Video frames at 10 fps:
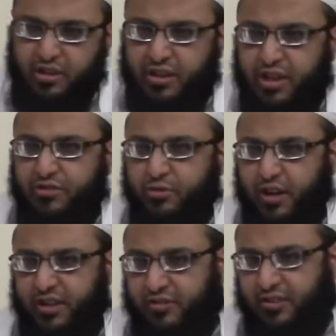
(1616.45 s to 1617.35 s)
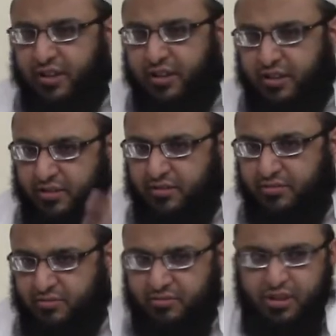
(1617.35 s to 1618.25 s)
on
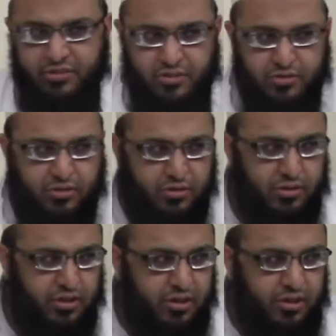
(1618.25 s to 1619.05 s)
XYZ reasons.